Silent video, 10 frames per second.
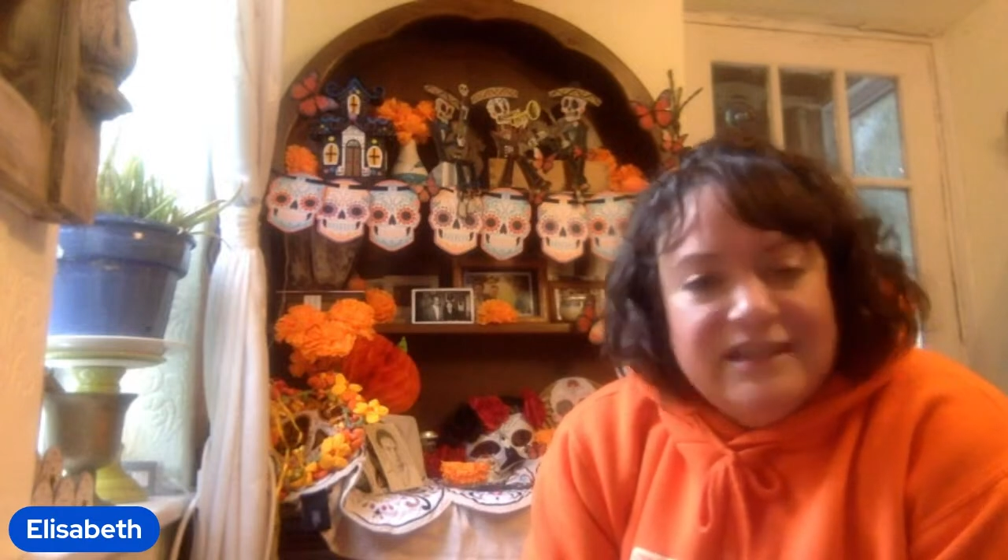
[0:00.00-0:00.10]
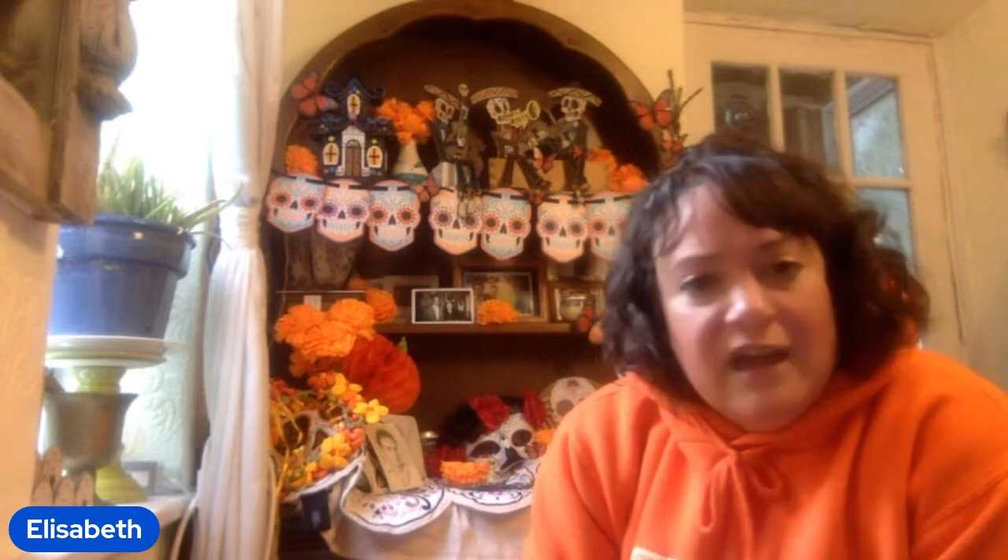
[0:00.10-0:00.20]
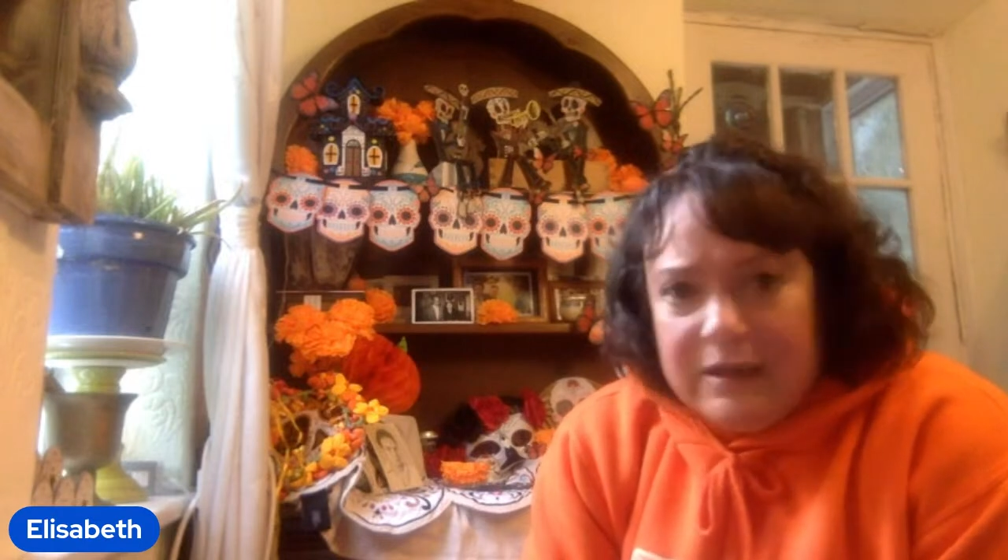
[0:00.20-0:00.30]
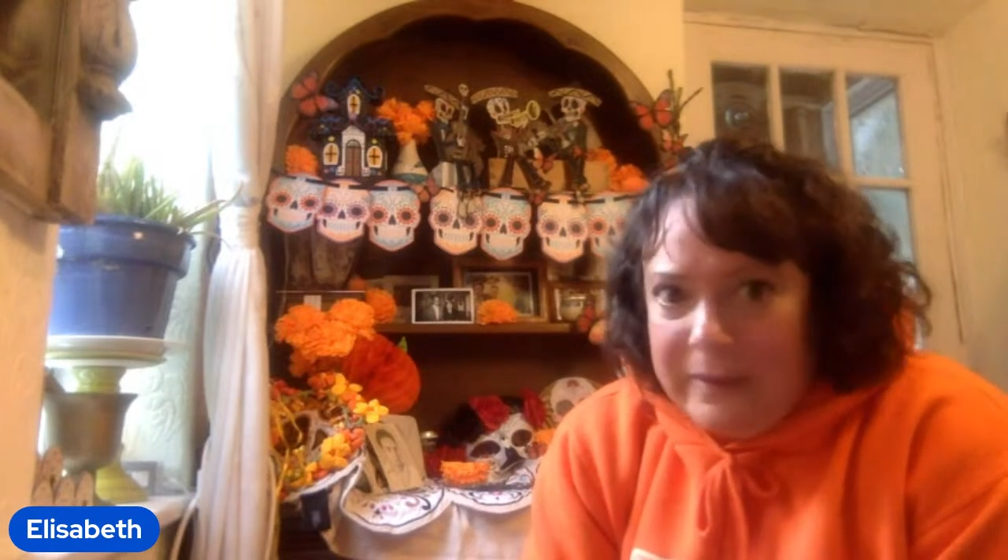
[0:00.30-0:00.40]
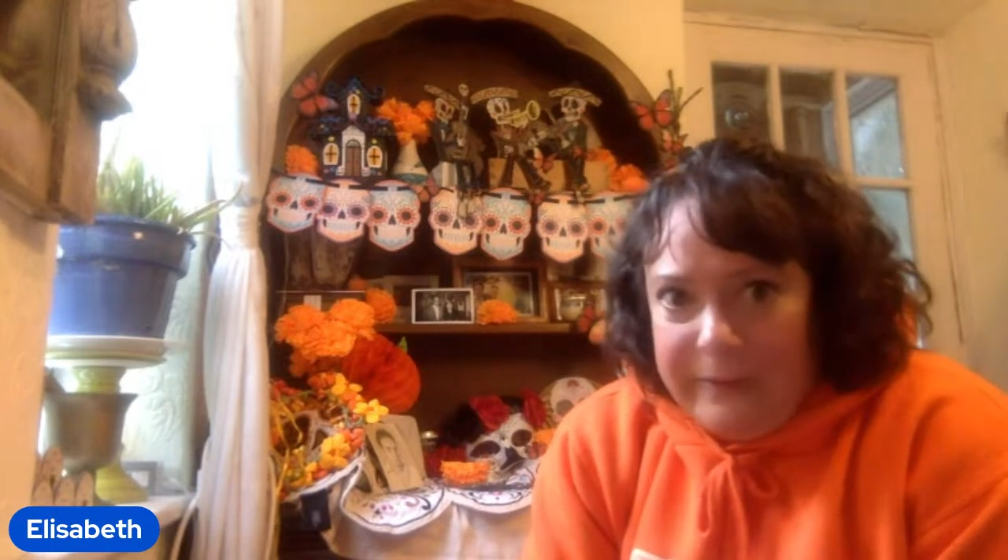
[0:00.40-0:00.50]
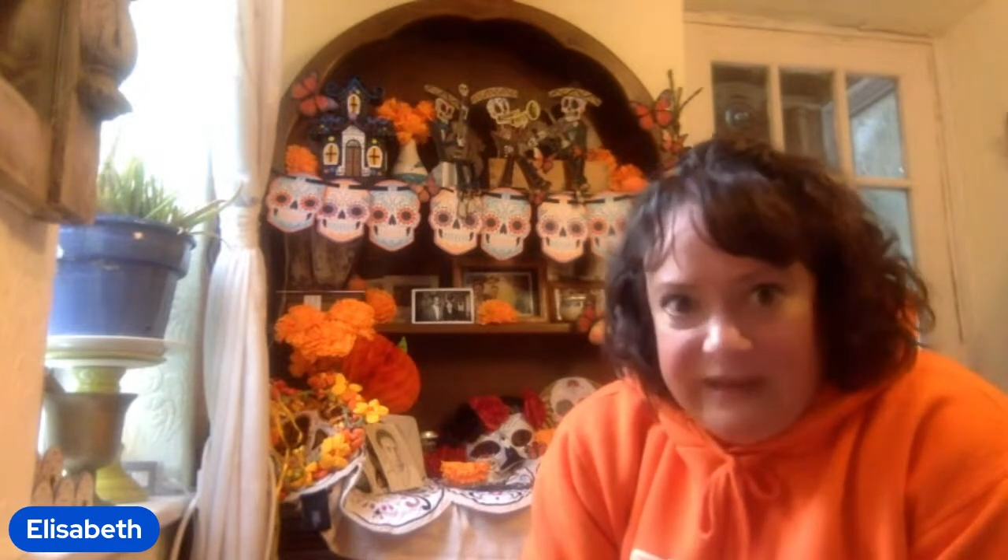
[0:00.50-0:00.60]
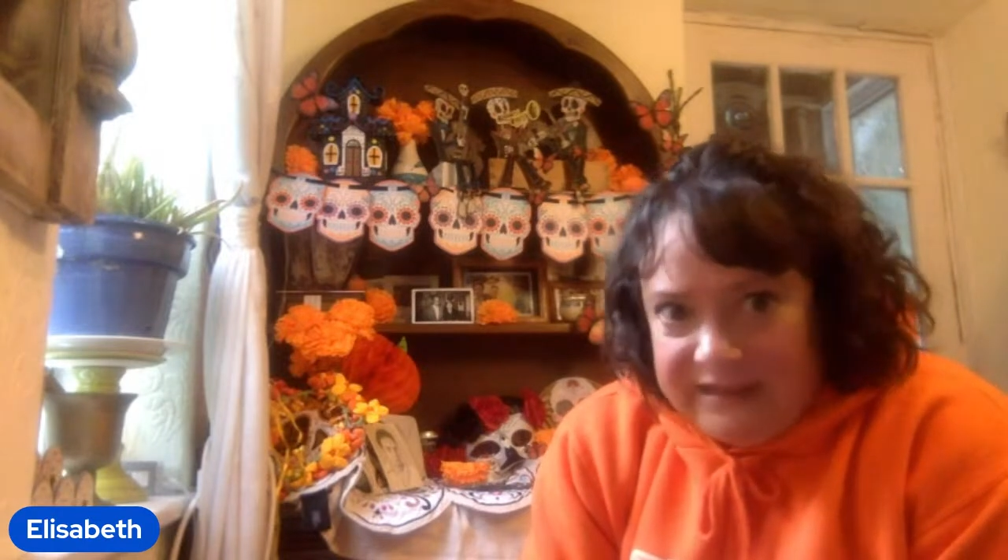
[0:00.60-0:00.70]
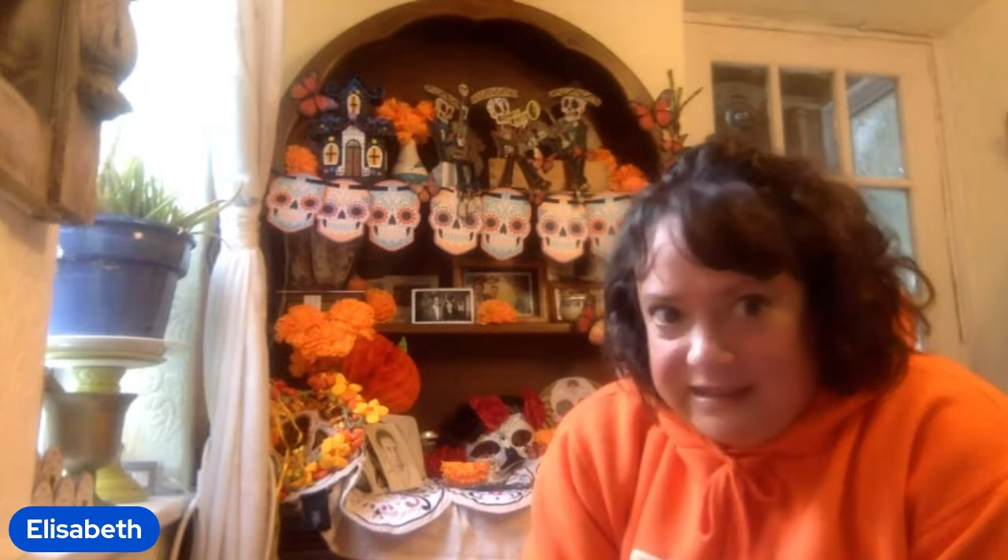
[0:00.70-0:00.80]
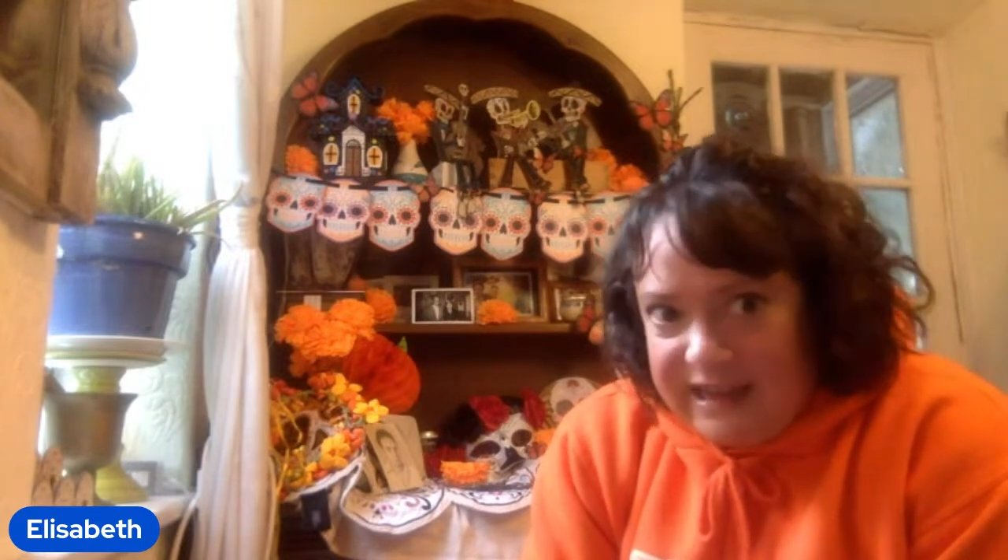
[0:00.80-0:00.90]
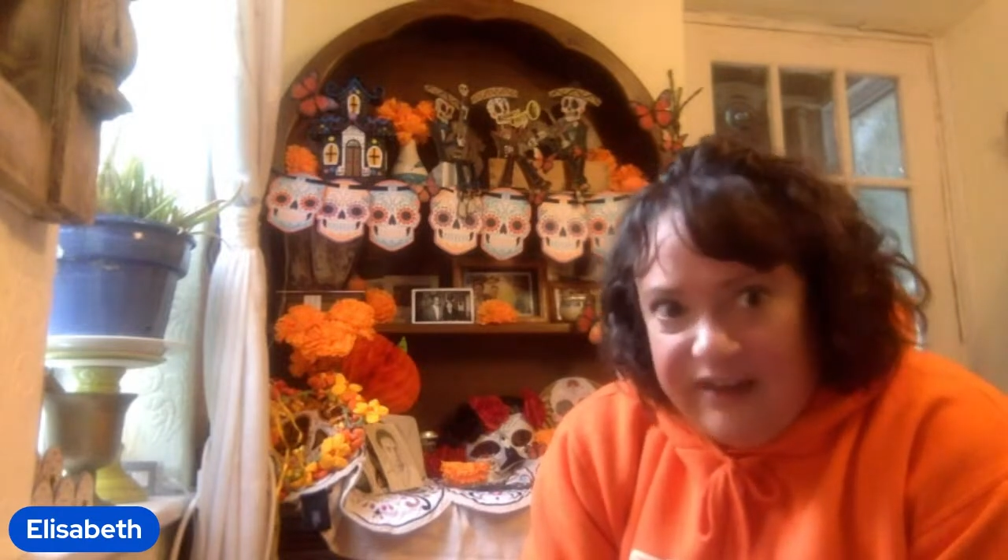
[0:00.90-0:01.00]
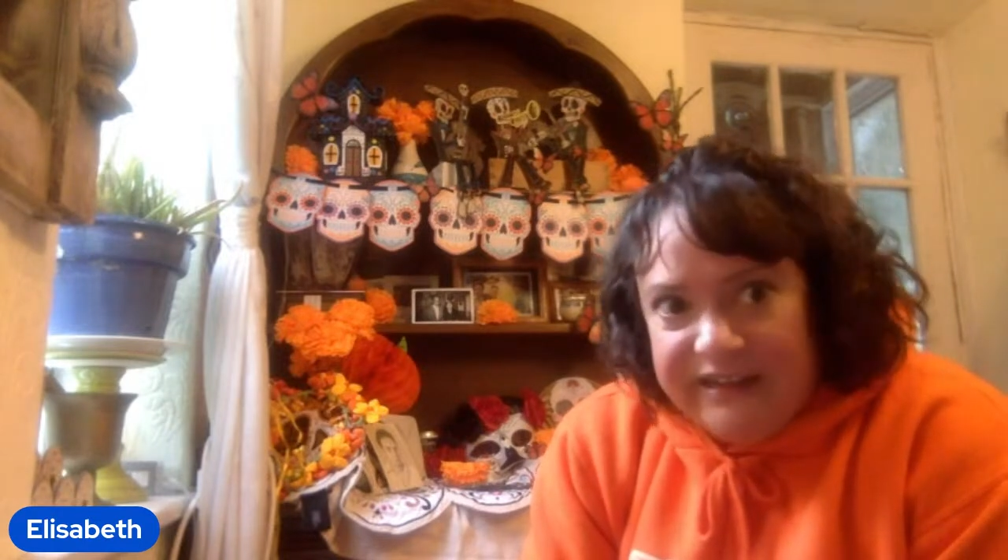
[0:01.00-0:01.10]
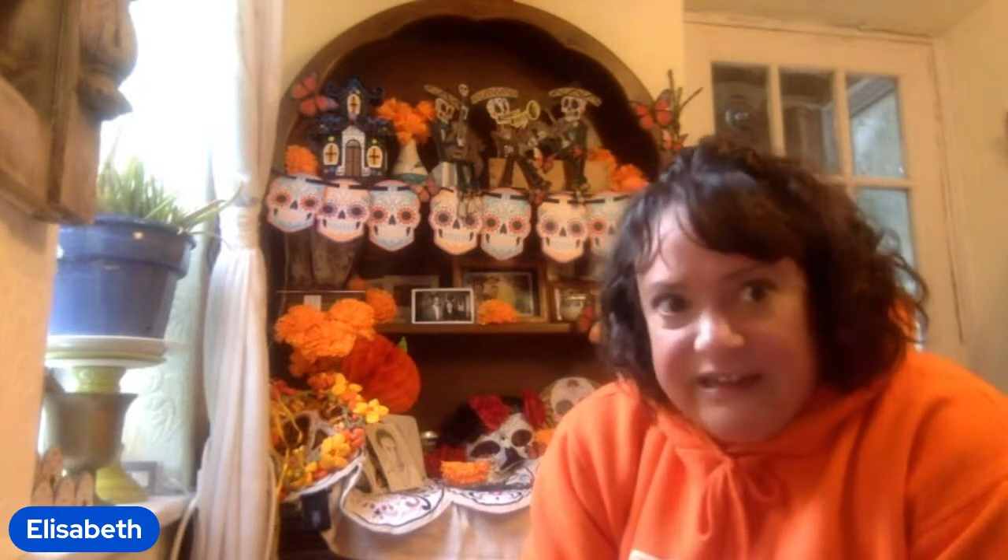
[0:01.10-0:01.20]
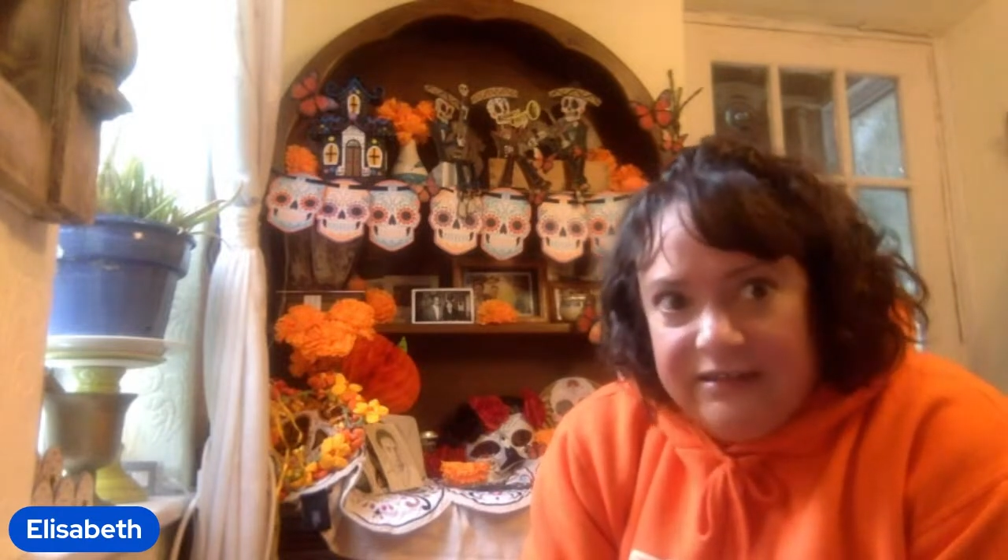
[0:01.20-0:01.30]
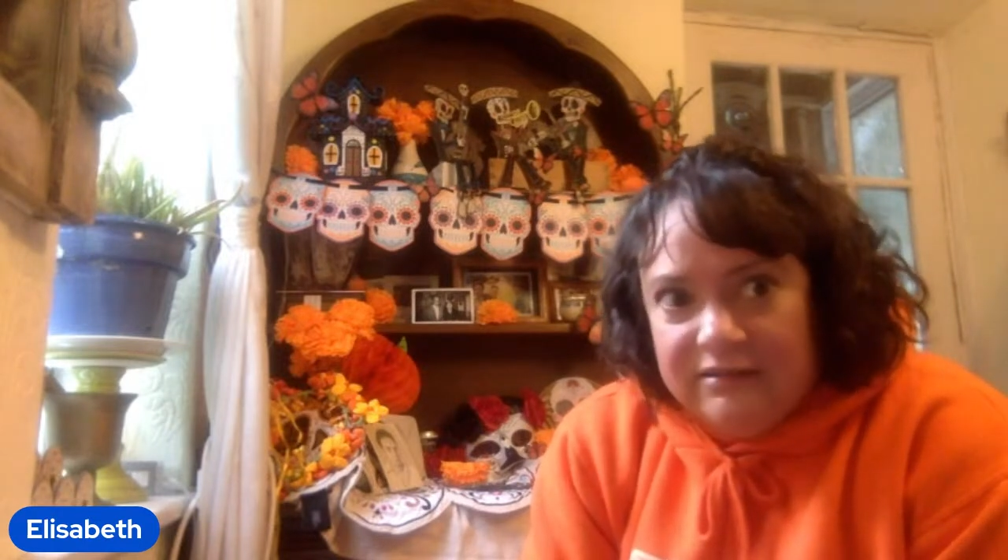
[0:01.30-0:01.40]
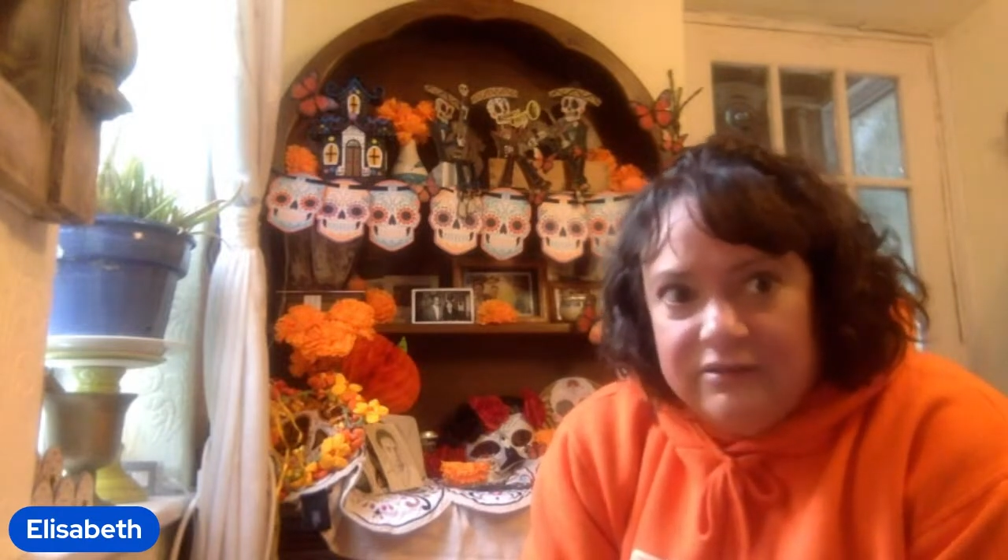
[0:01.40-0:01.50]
not about being scary.